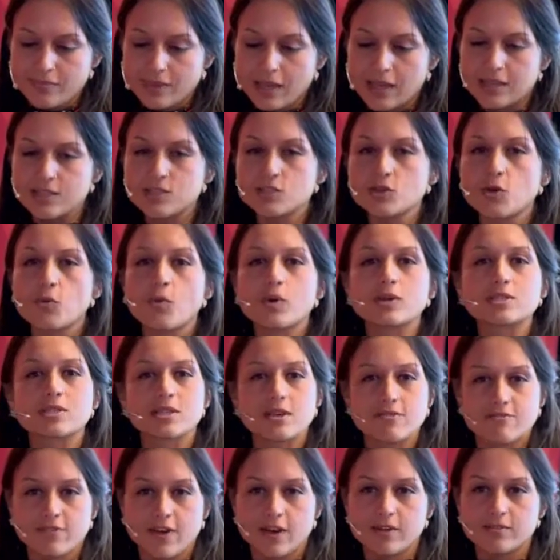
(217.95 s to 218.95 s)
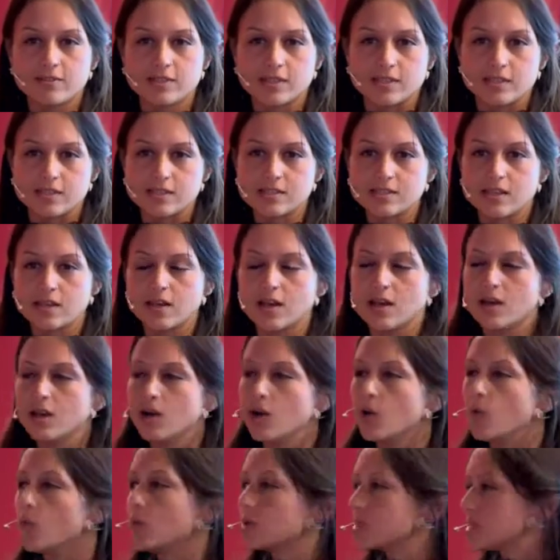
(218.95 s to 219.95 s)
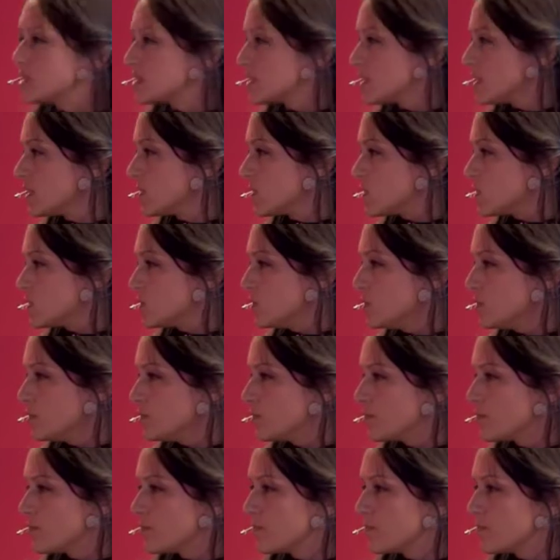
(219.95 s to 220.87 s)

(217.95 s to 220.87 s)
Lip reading: And so once I found this, what did I do?